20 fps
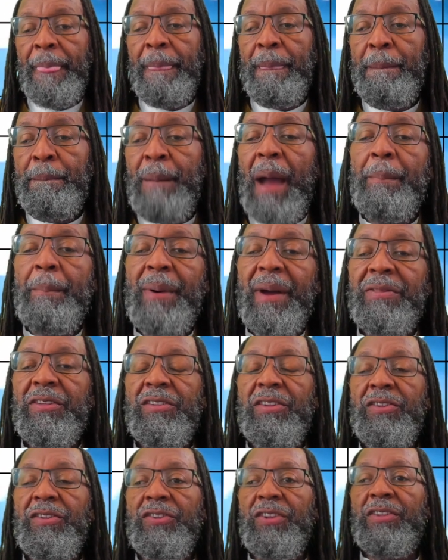My brothers
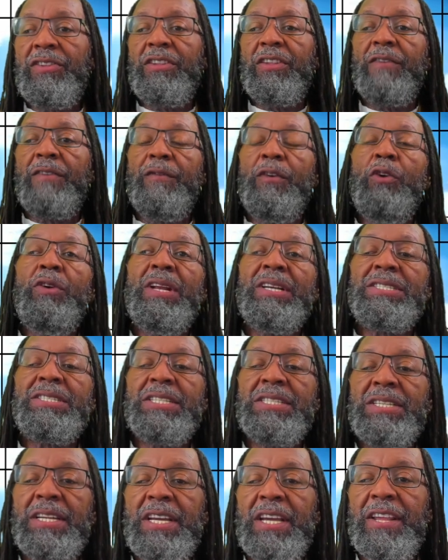and sisters, if you listen
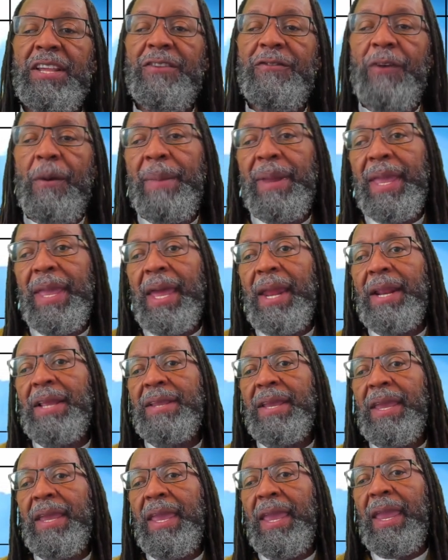to this from beginning
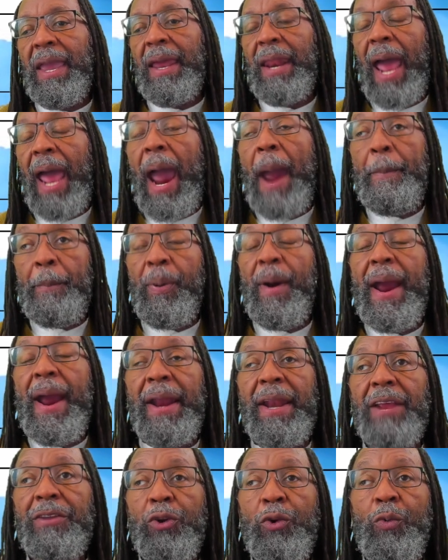to end, I pray
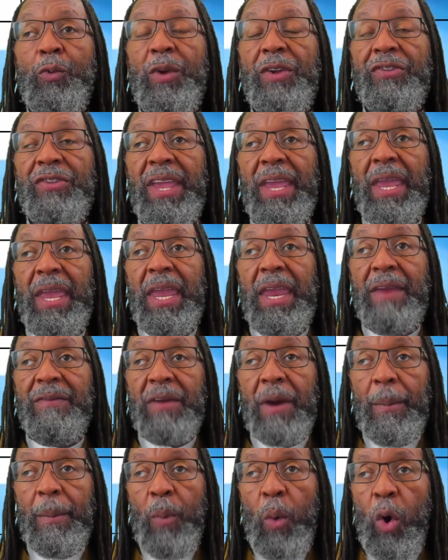that you received
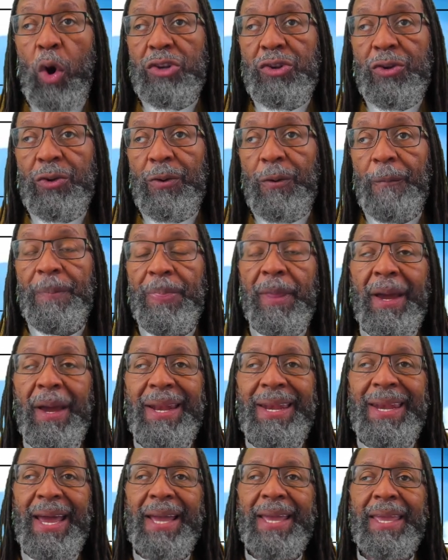a morsel, a
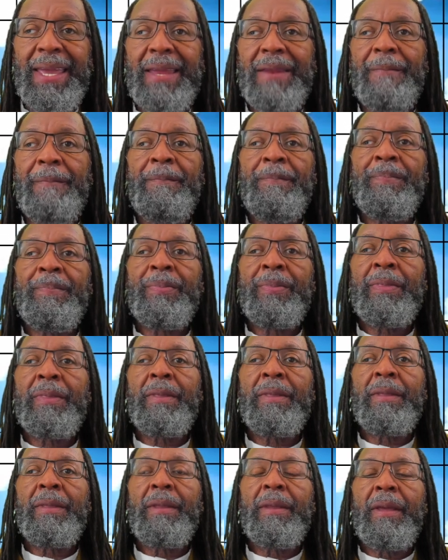nugget,
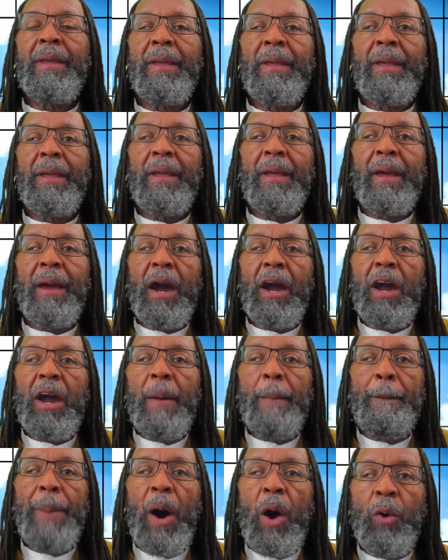a
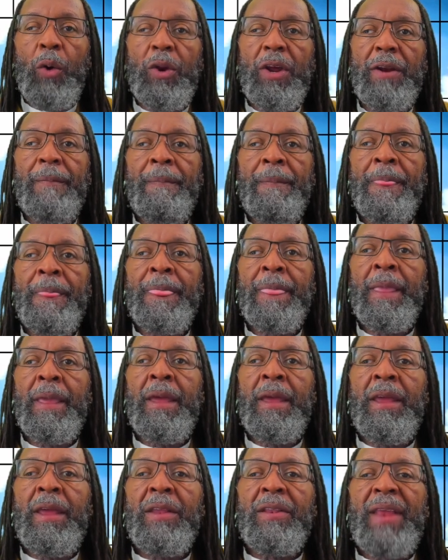component
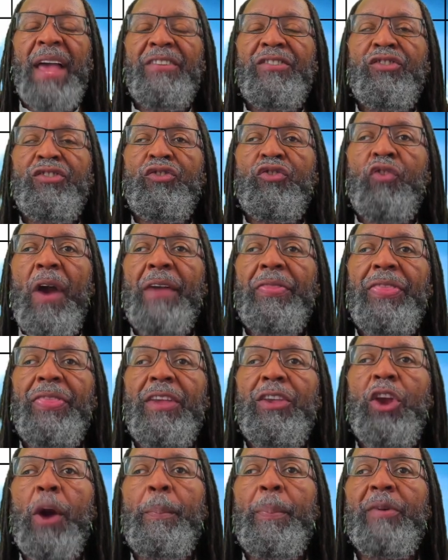that strengthen
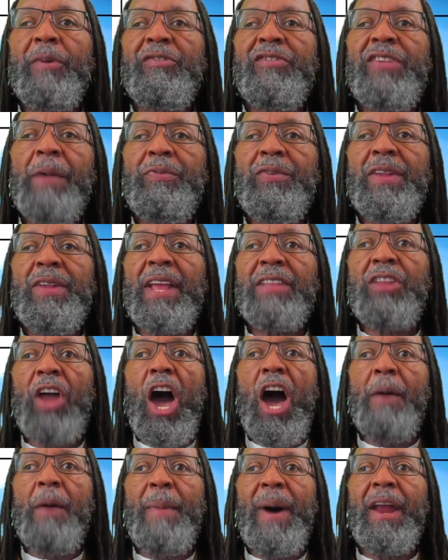your perception that the
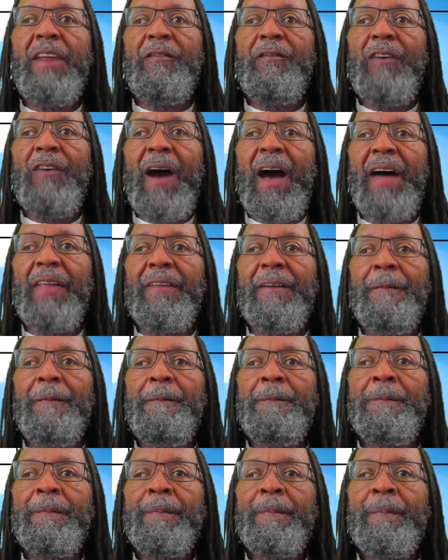Almighty Father
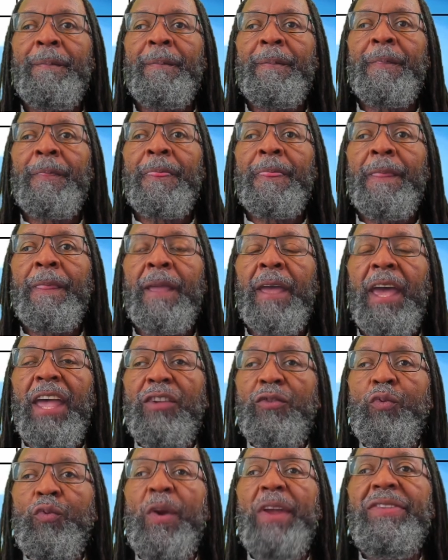
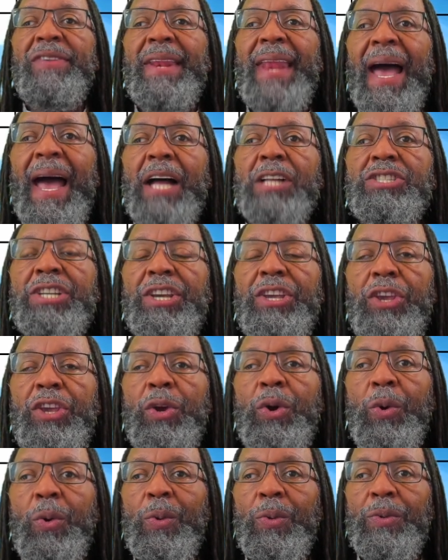is reaching out to
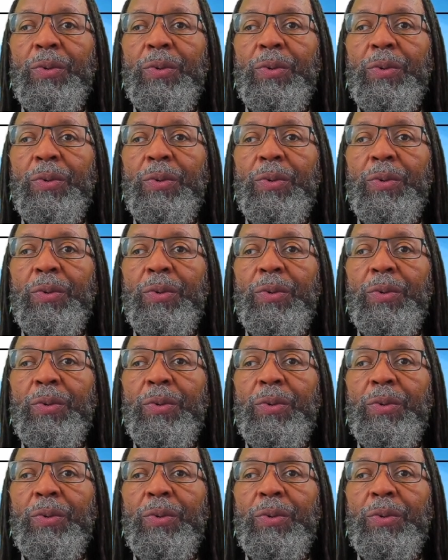you,